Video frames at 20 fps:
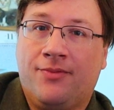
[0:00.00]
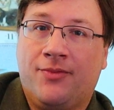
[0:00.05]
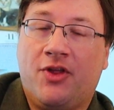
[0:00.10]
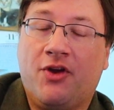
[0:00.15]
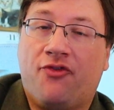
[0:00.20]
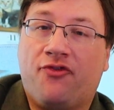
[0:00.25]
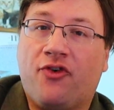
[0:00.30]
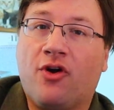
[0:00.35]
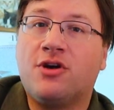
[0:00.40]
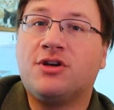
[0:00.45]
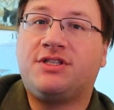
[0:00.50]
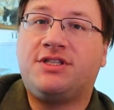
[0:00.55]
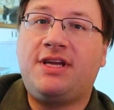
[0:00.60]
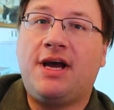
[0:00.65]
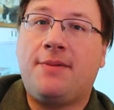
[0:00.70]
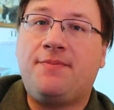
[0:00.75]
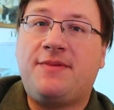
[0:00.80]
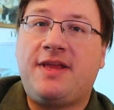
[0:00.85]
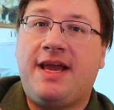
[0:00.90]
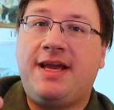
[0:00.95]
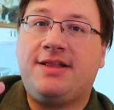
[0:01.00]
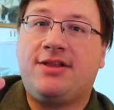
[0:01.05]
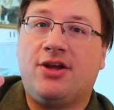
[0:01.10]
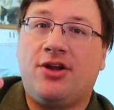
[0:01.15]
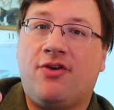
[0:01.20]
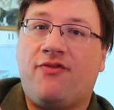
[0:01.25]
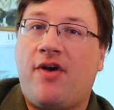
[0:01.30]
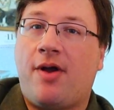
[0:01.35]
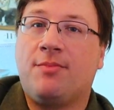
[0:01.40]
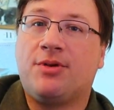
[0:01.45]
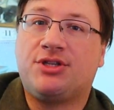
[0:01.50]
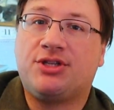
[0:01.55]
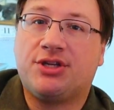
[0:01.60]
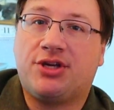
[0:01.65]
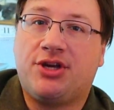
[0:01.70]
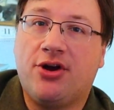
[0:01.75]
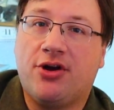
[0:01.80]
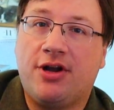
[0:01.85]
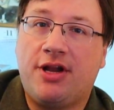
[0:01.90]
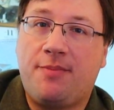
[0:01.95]
The first update, the November
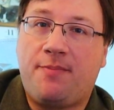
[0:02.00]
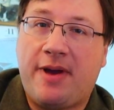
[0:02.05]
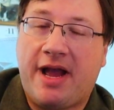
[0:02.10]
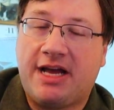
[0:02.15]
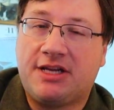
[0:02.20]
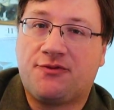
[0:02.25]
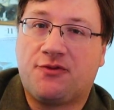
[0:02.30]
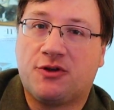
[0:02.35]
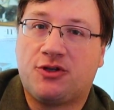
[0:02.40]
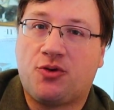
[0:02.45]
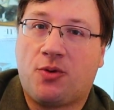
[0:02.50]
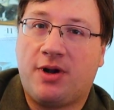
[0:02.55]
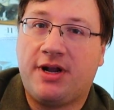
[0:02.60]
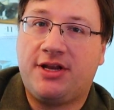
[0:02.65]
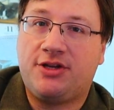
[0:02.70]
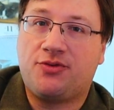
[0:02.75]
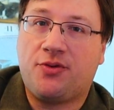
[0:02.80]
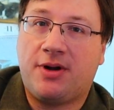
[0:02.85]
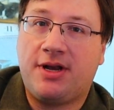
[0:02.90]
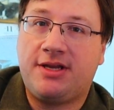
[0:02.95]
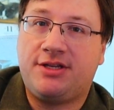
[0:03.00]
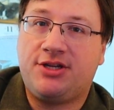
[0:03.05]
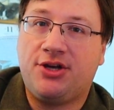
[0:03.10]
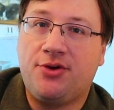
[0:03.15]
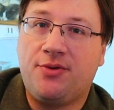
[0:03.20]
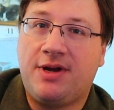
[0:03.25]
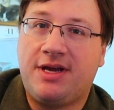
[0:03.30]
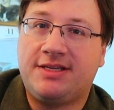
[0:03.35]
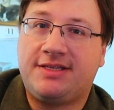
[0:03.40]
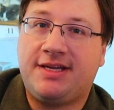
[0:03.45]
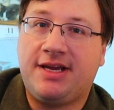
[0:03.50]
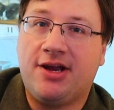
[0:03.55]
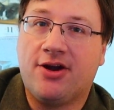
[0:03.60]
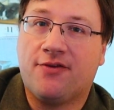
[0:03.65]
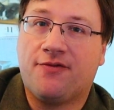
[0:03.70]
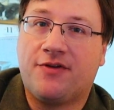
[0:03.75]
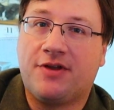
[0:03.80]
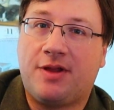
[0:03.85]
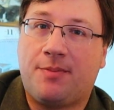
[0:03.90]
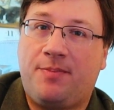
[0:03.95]
security patch for 2022, is here
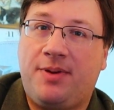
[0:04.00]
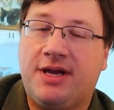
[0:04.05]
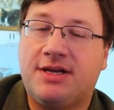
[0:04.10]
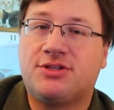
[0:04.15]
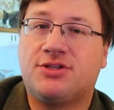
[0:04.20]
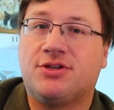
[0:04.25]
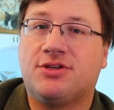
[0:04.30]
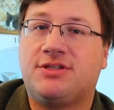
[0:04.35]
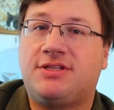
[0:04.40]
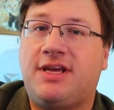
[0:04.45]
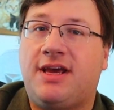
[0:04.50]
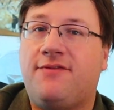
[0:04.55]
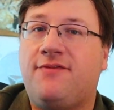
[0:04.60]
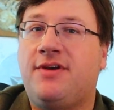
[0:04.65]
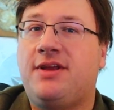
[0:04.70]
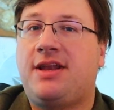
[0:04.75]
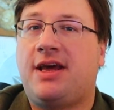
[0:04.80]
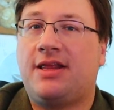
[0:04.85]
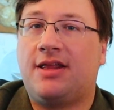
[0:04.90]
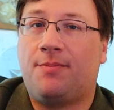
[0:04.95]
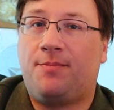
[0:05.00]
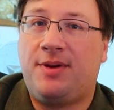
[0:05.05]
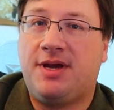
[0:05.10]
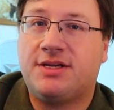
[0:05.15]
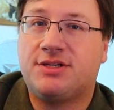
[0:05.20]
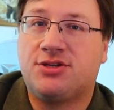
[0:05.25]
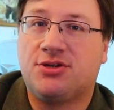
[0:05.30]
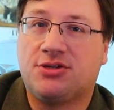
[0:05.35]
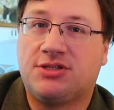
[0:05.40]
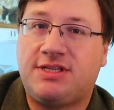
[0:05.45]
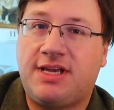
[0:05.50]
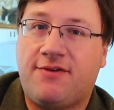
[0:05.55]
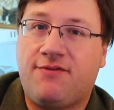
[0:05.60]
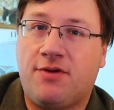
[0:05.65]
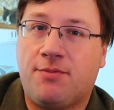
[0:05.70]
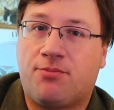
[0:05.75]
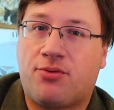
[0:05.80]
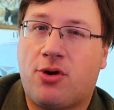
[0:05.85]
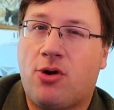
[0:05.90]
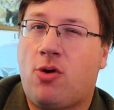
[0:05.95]
for the Pixel 7 and the Pixel
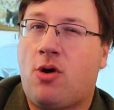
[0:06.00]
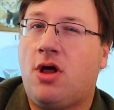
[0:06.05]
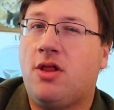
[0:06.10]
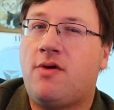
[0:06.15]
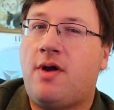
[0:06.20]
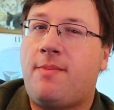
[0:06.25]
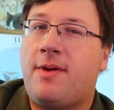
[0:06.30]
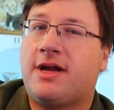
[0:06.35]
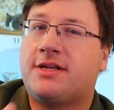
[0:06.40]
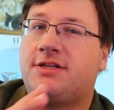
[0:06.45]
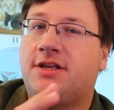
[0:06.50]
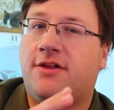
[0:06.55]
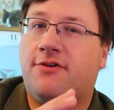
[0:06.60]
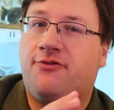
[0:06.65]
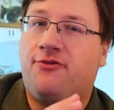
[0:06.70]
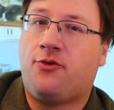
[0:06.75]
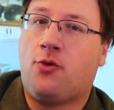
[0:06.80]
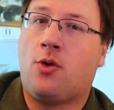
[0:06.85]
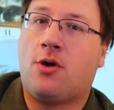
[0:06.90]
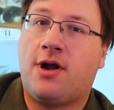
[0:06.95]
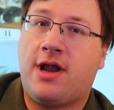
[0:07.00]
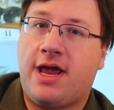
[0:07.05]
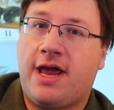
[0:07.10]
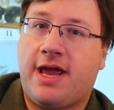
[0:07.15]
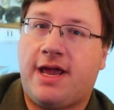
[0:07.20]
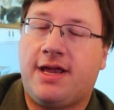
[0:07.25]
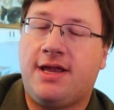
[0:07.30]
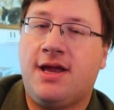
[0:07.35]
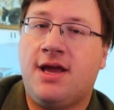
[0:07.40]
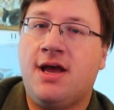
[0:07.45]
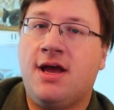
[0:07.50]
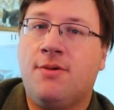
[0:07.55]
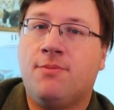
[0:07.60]
7 Pro, all the way back to the 4a.